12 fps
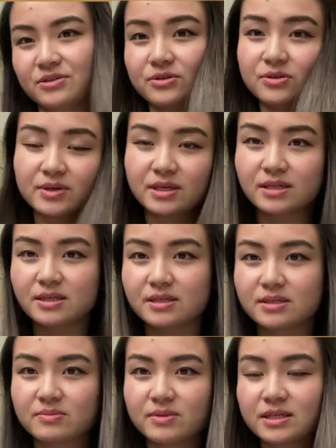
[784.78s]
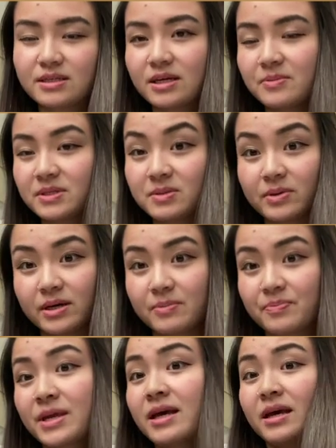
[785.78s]
doing these mix-ups, but
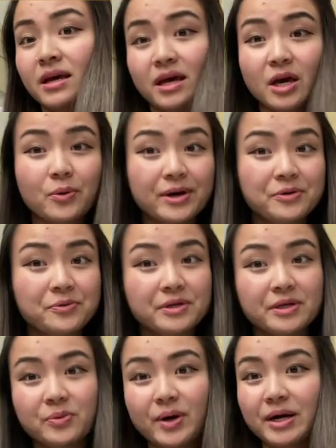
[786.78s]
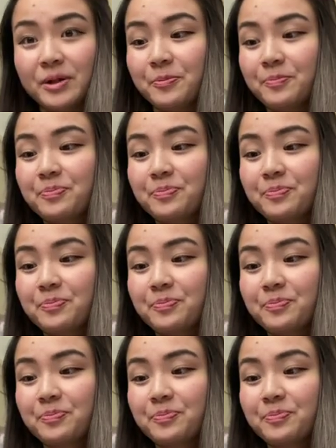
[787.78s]
it went really well.